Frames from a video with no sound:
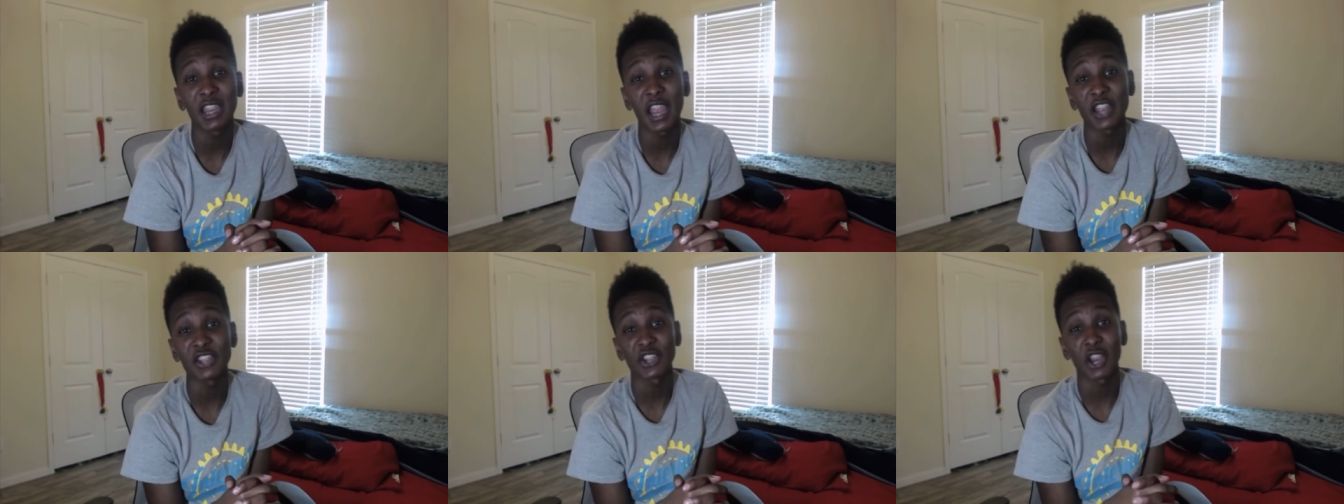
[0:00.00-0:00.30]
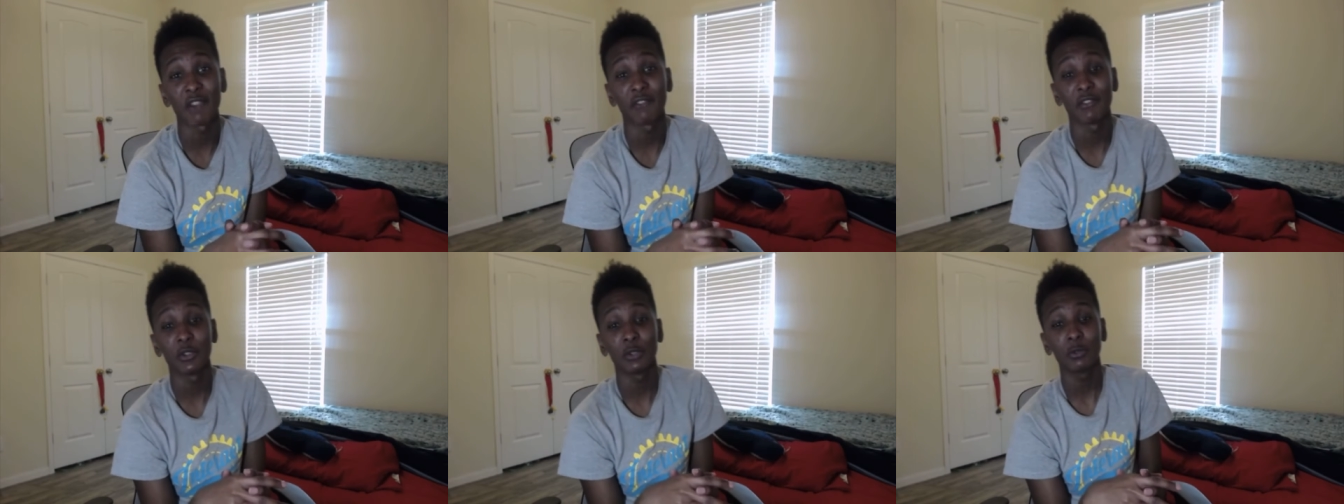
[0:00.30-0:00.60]

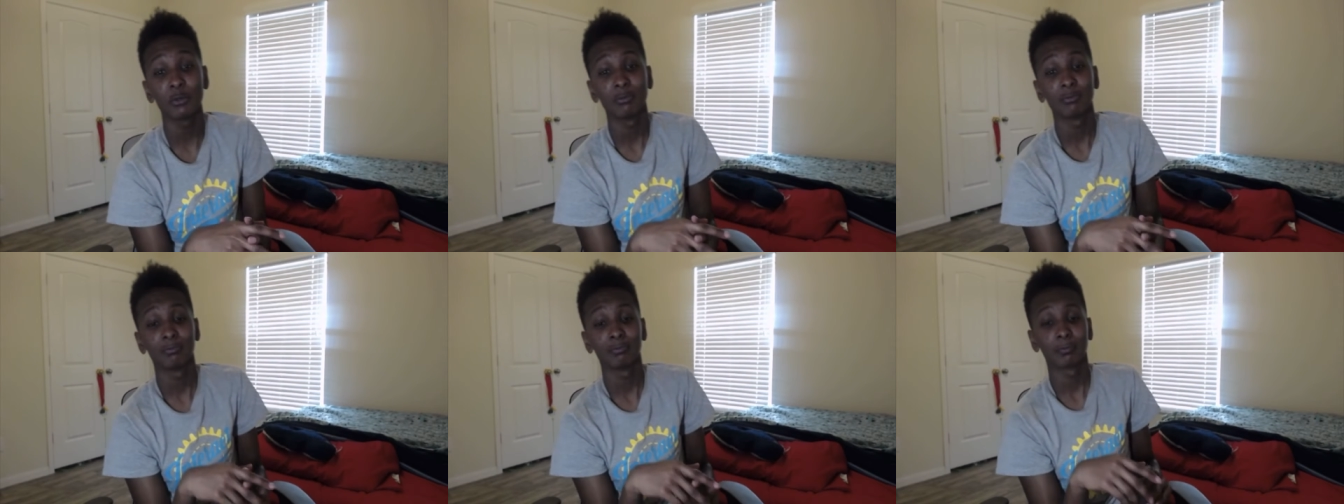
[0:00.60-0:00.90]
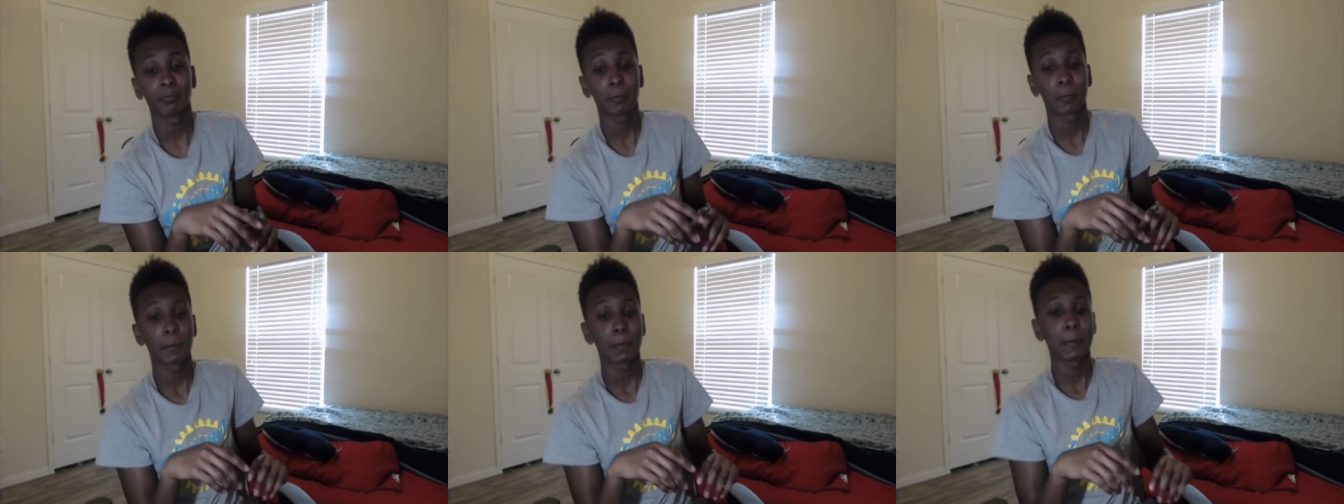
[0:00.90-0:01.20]
deja vu.
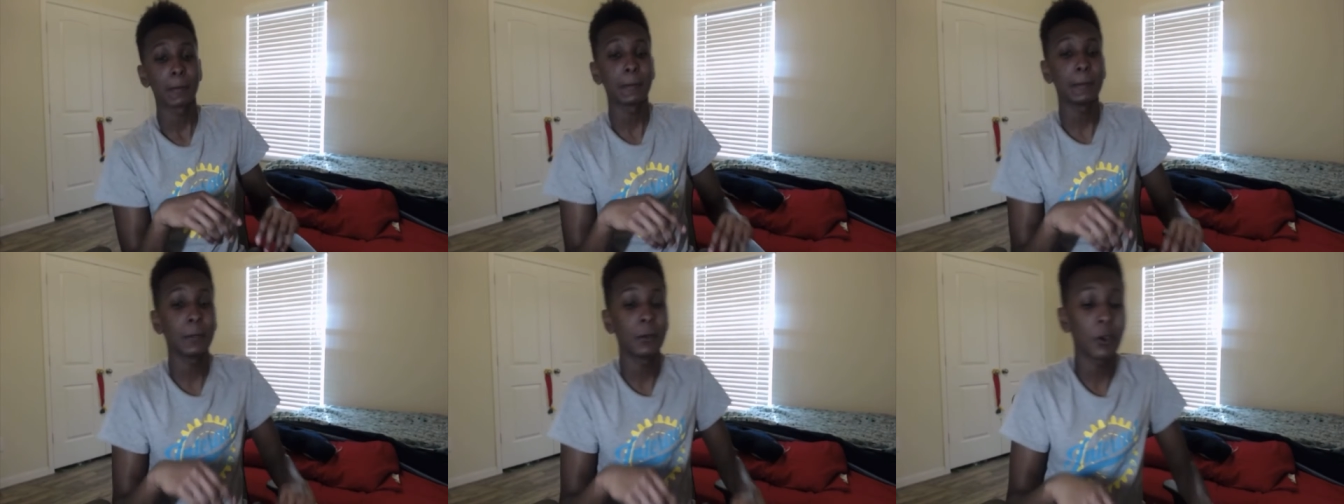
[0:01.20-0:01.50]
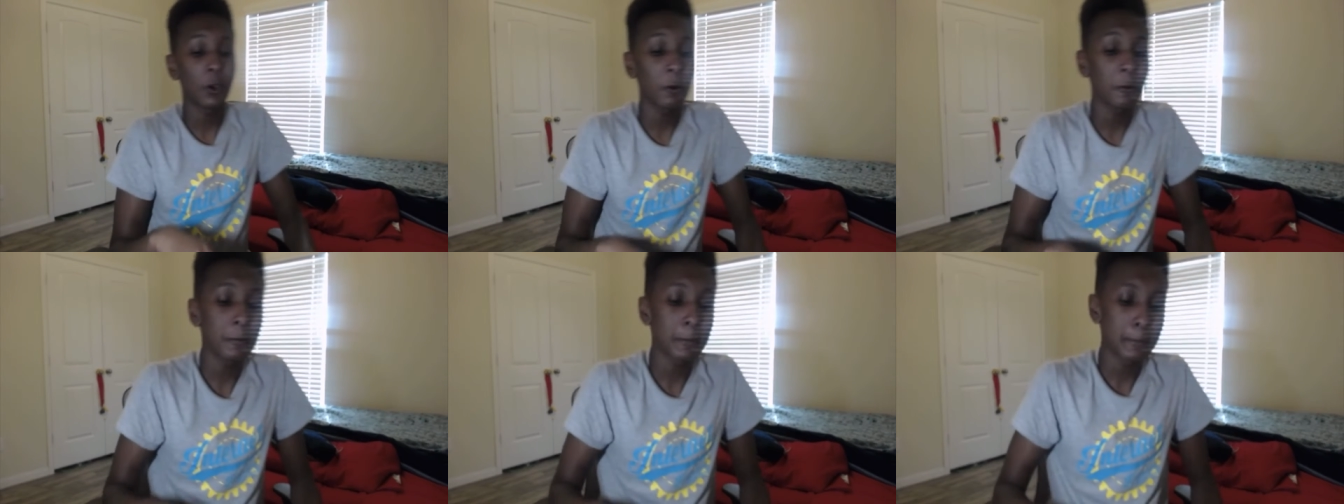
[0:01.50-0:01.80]
You
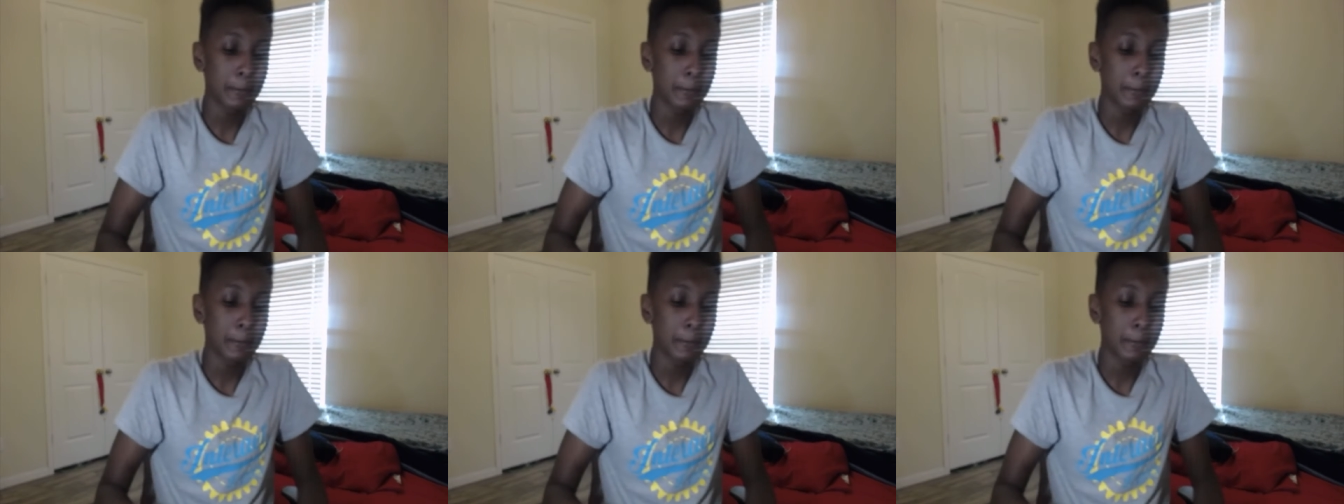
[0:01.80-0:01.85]
know,